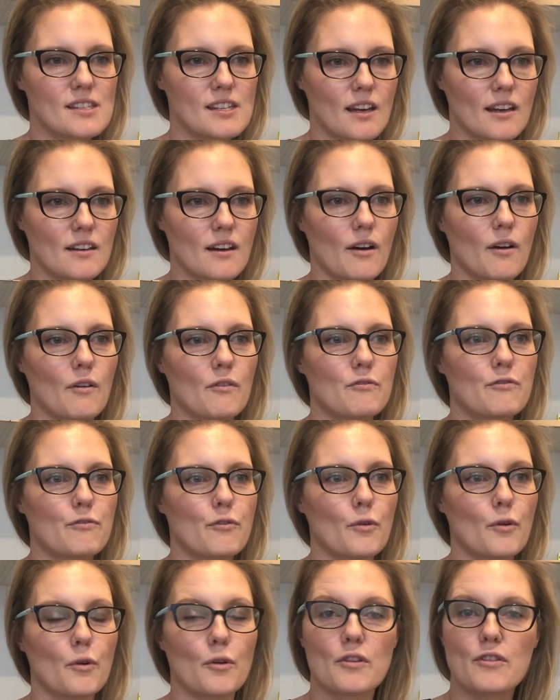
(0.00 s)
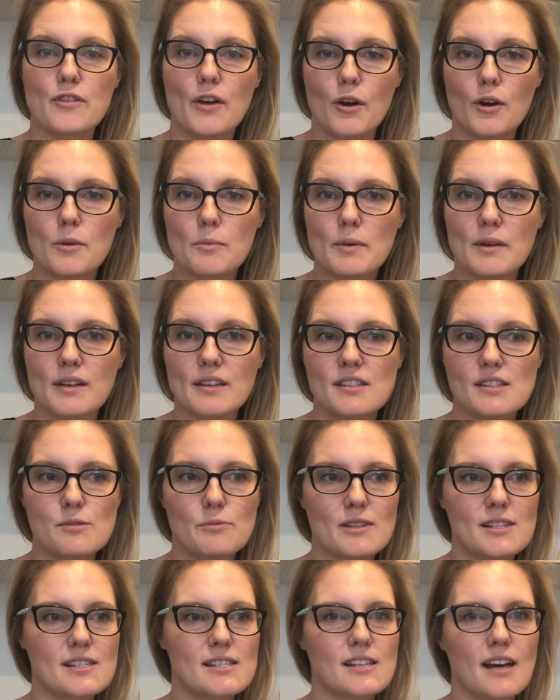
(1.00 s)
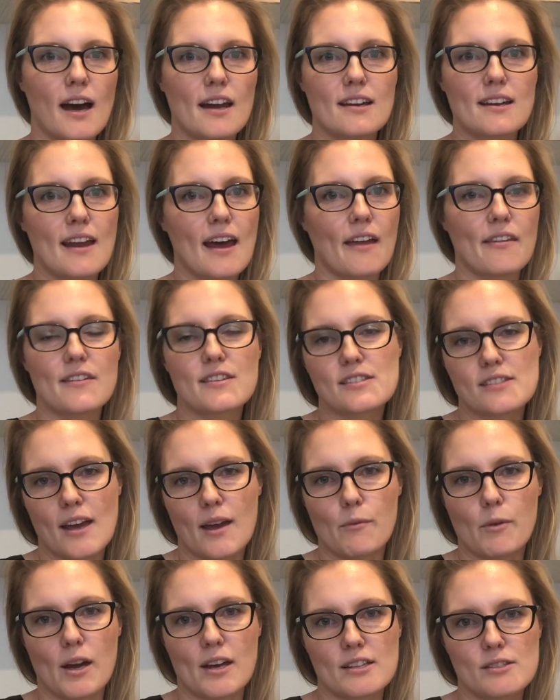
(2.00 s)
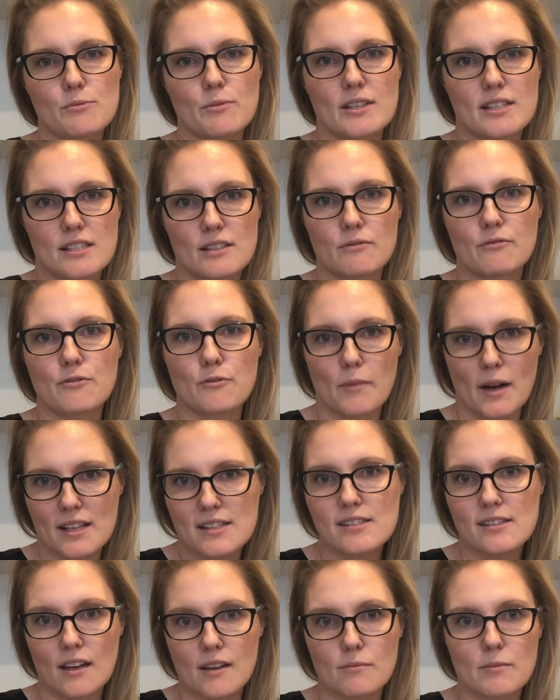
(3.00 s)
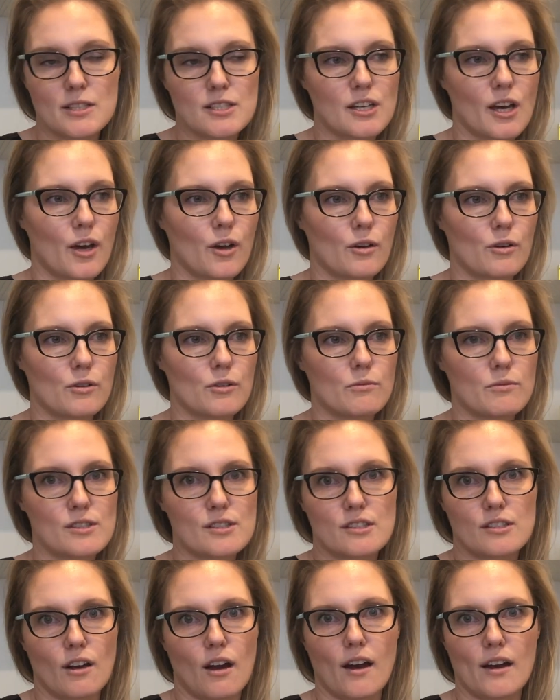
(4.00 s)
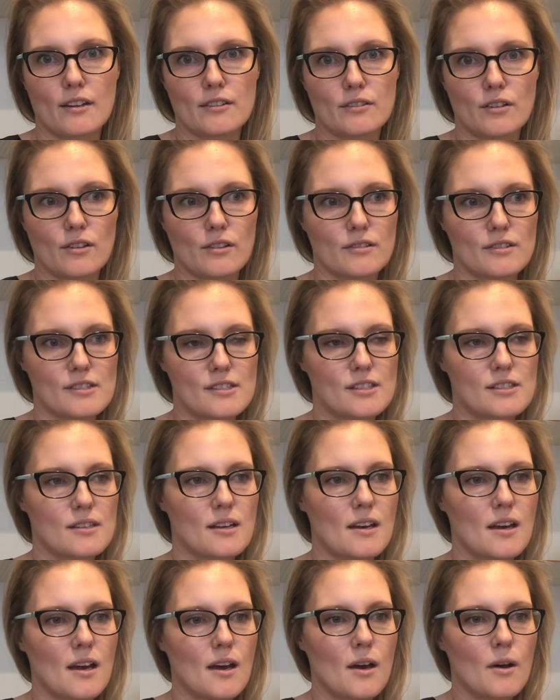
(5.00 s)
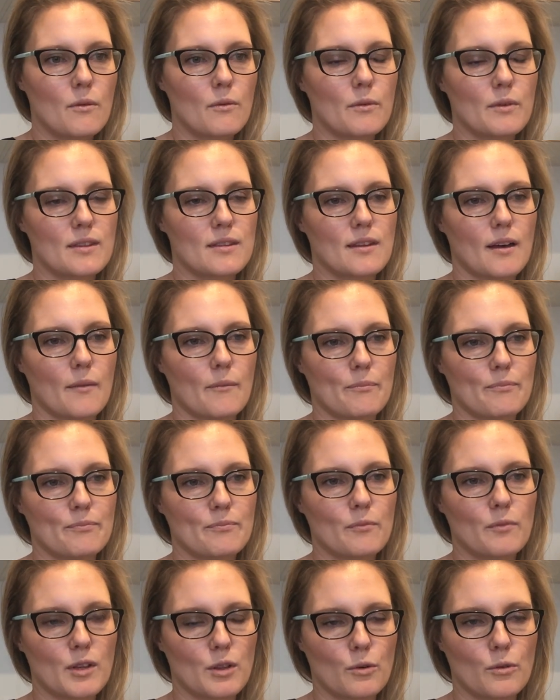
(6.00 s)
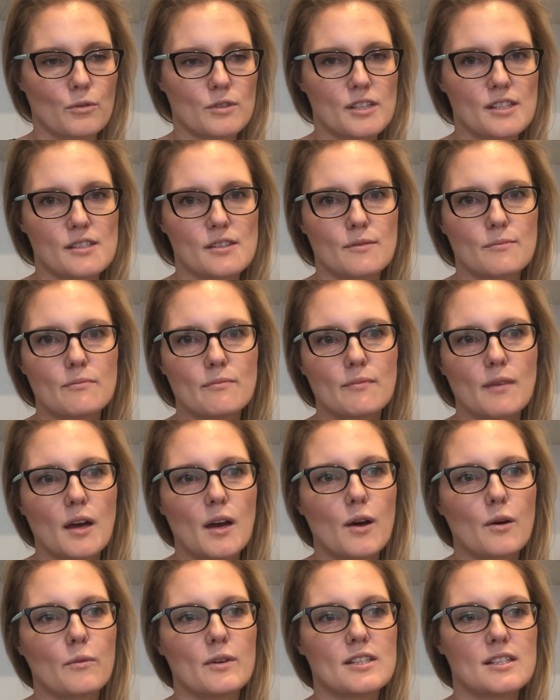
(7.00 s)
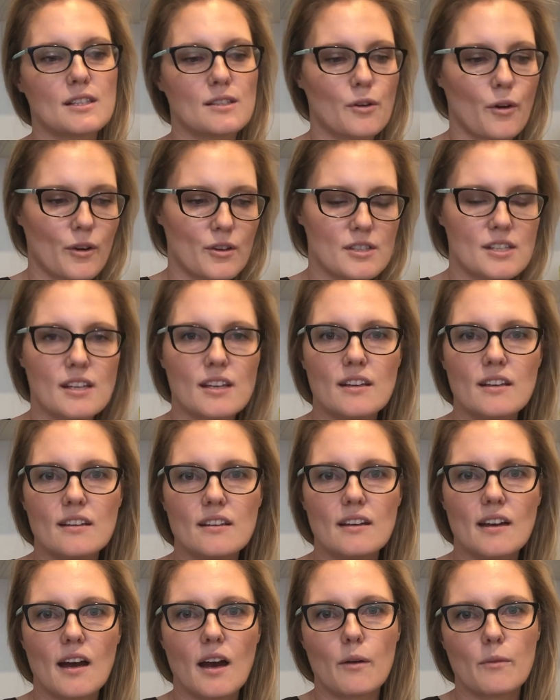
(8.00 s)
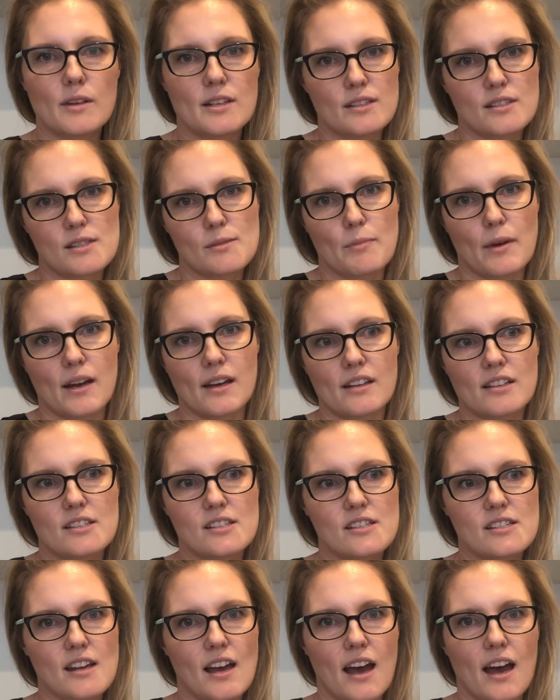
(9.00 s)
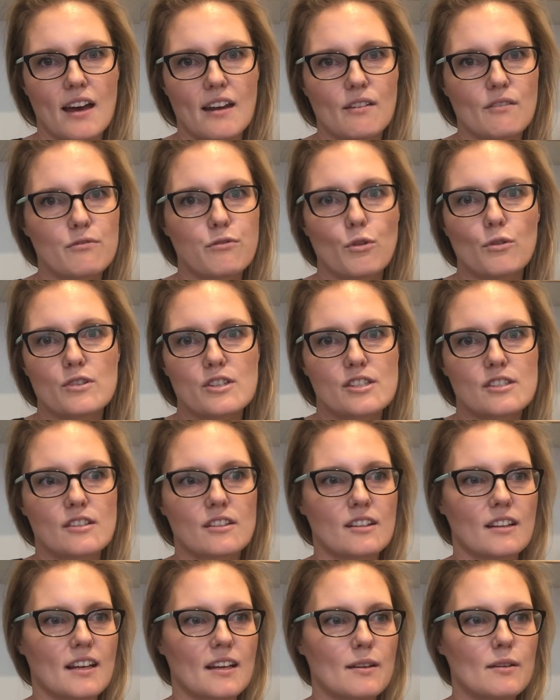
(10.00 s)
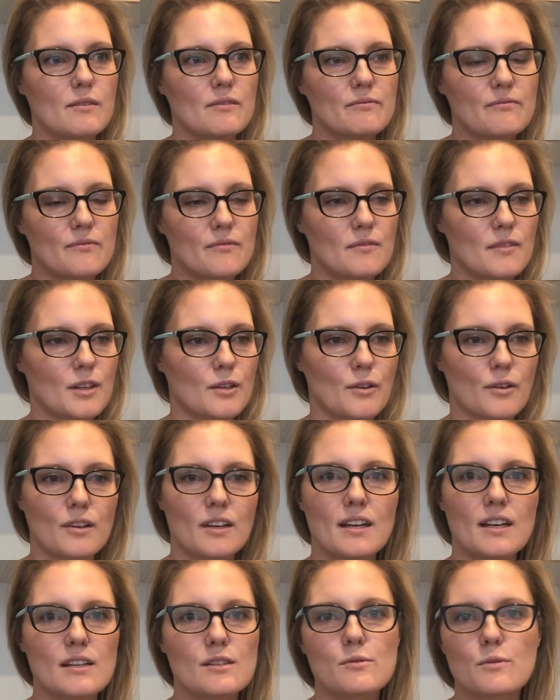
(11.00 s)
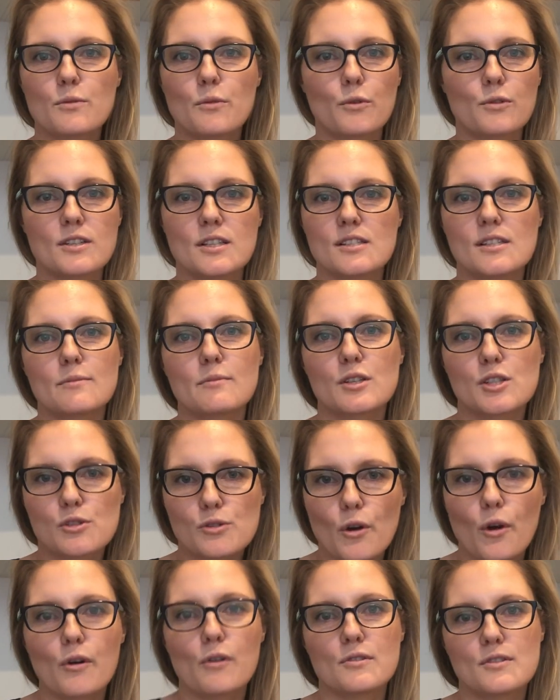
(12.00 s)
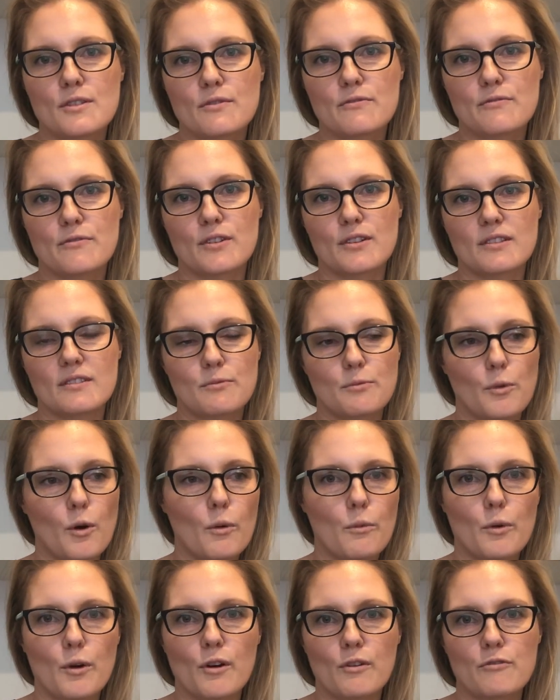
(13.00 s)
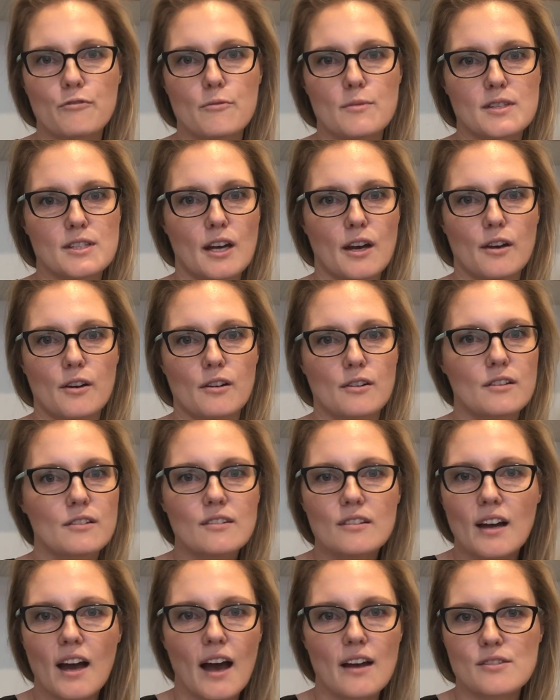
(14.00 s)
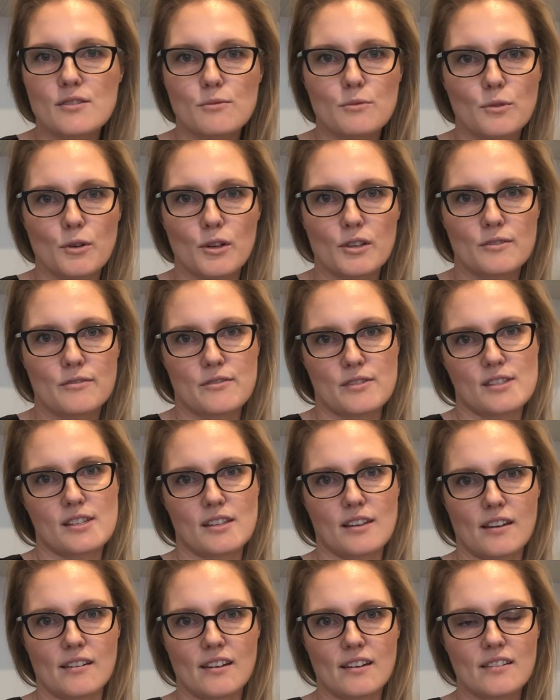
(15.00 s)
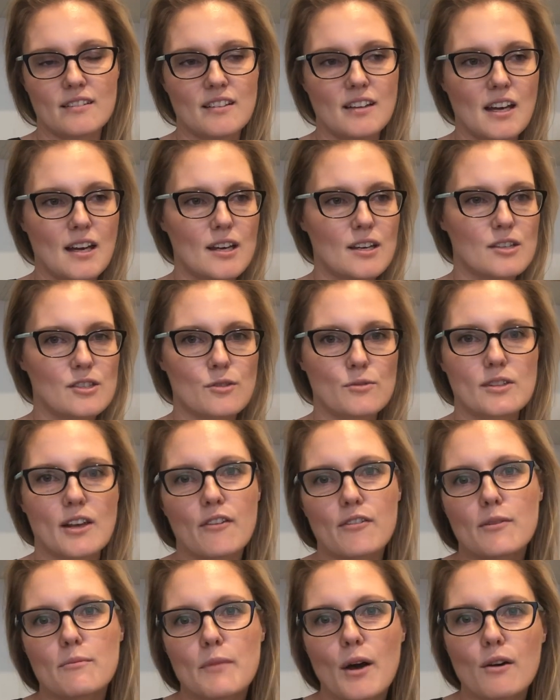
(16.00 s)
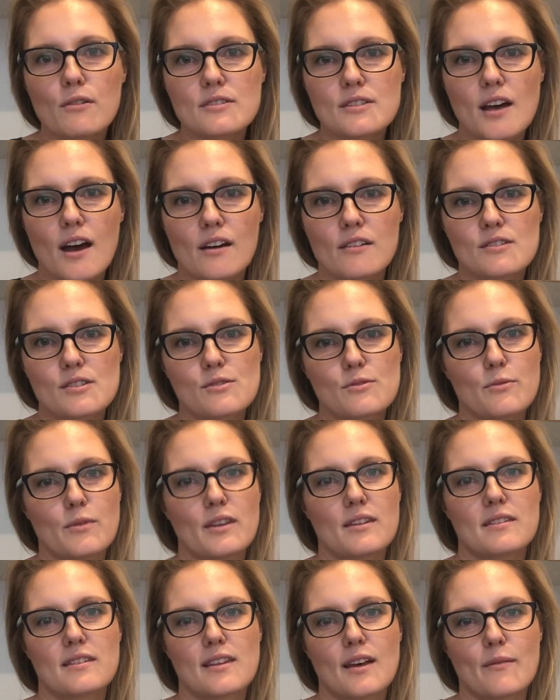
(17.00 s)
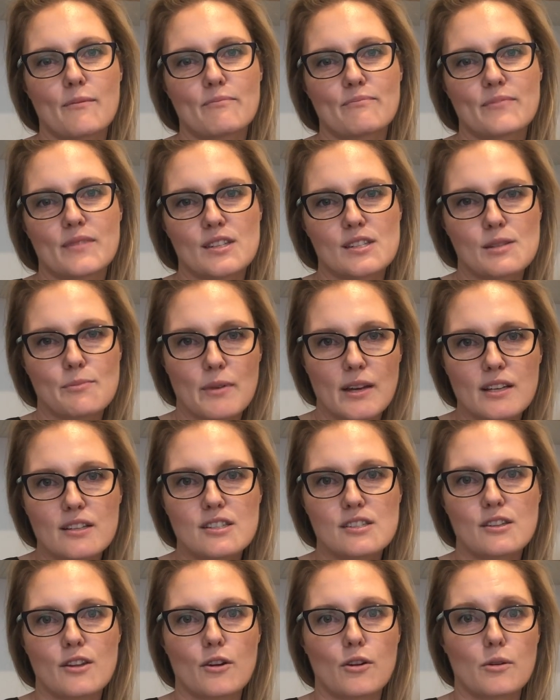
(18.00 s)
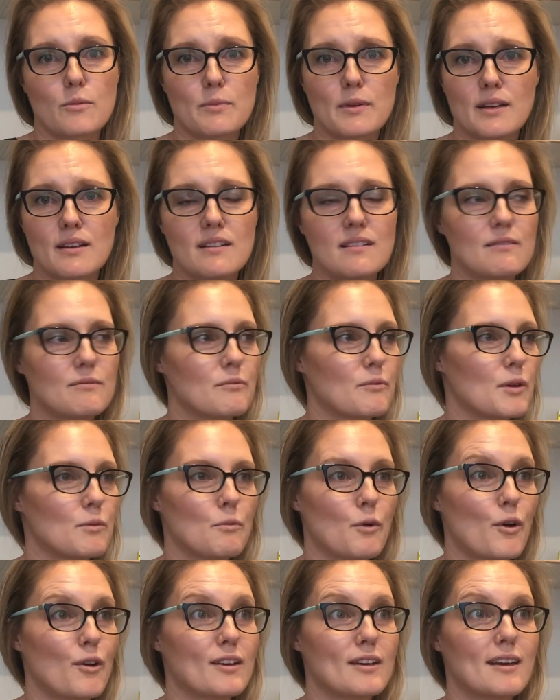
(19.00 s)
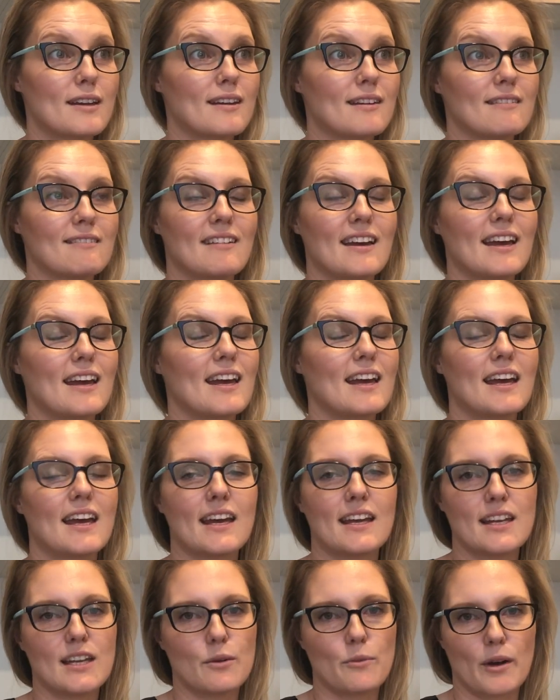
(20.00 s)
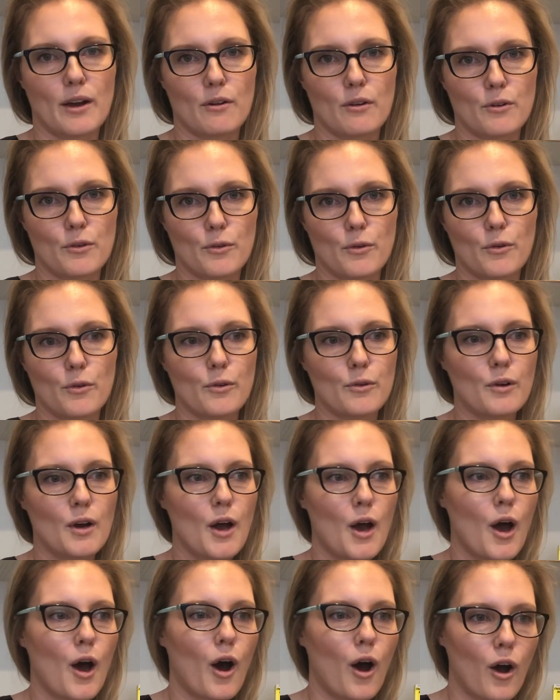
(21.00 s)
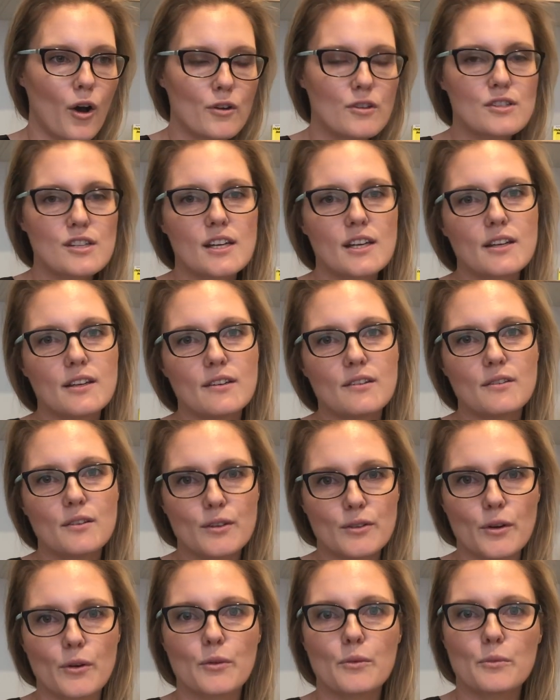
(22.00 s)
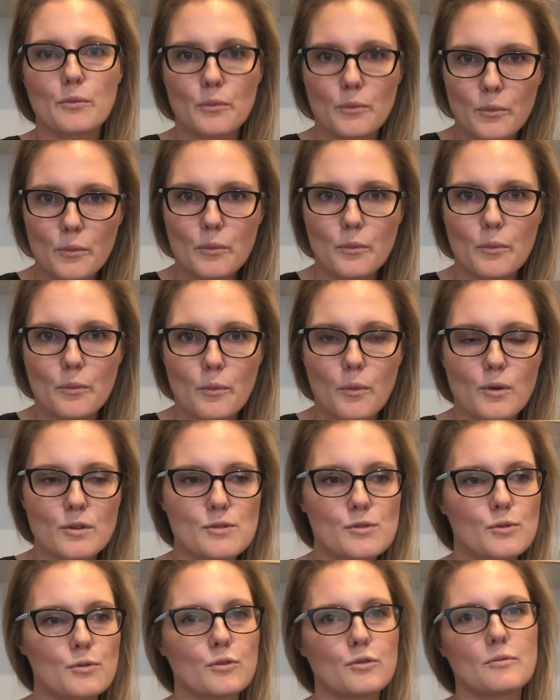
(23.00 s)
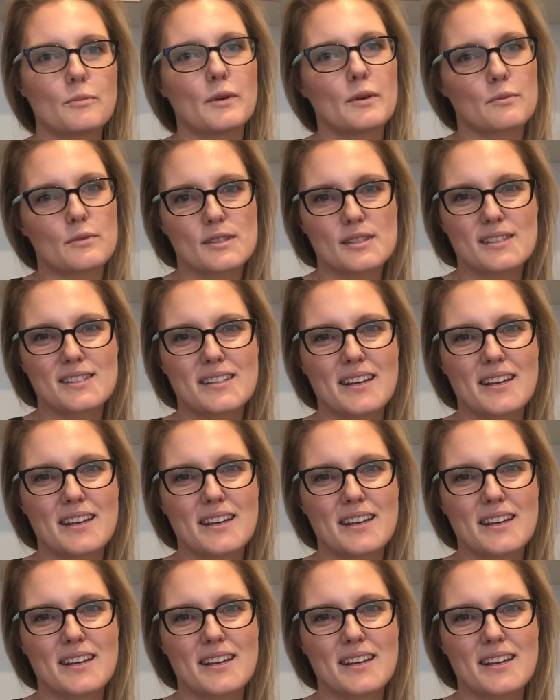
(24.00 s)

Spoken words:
Sienna for therapies, we started out the same way as we did for my son Matteo, who was diagnosed with autism. We did OT and we did speech. And unfortunately, you know, kids with autism are so different. What worked for Matteo hasn't worked for Sienna. She was having meltdowns with the speech therapy. We weren't getting anywhere at all. OT, you know, was good, but